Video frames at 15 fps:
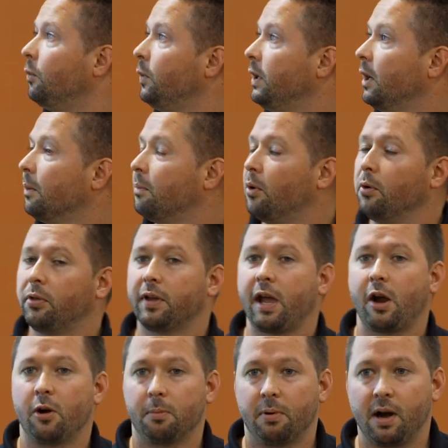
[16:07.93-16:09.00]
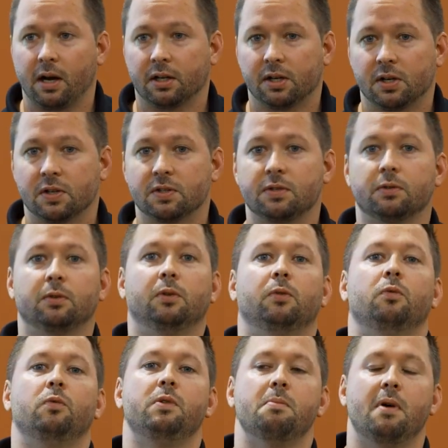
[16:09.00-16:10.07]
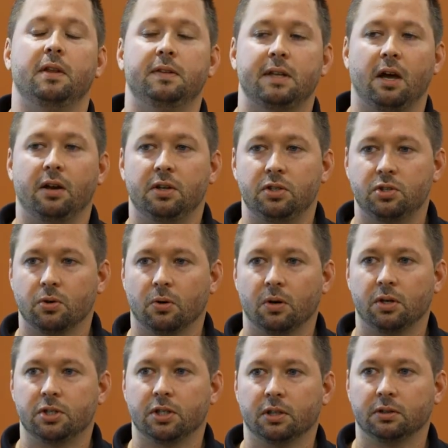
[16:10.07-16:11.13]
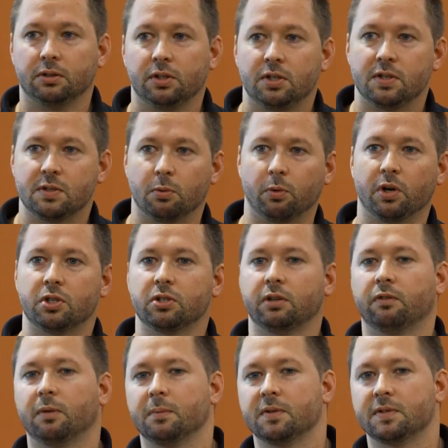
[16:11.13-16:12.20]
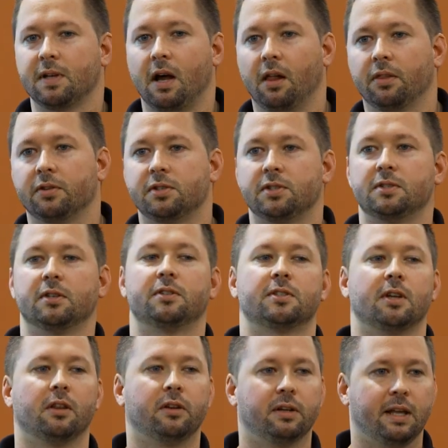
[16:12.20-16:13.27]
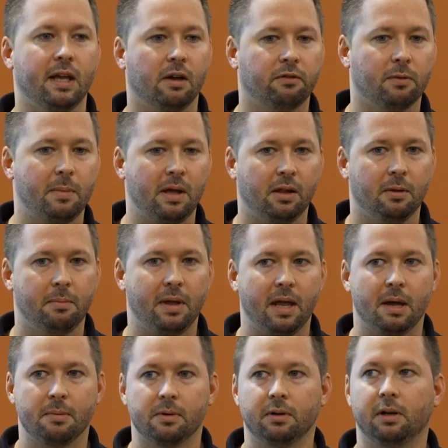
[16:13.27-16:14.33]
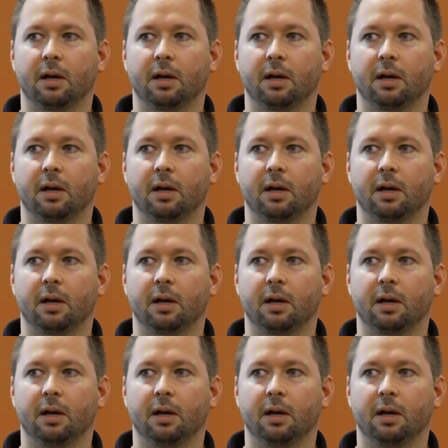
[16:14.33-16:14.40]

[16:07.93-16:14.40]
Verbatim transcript: We are both chiropractors. We met down in Georgia. She's originally from the South. She's a Southern gal from Alabama.